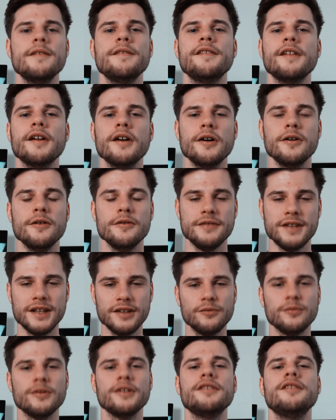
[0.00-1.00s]
So
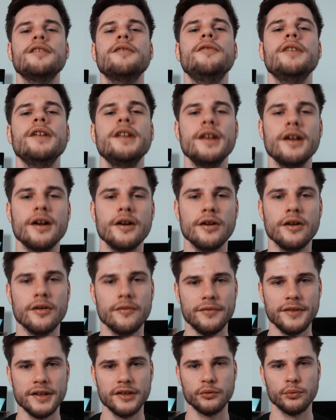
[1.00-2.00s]
this was the video
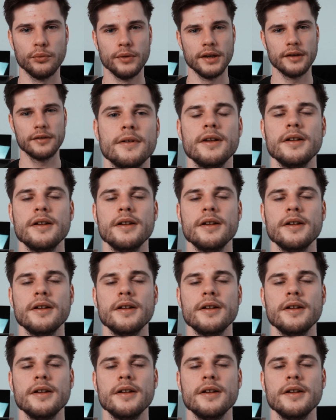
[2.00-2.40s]
of this week.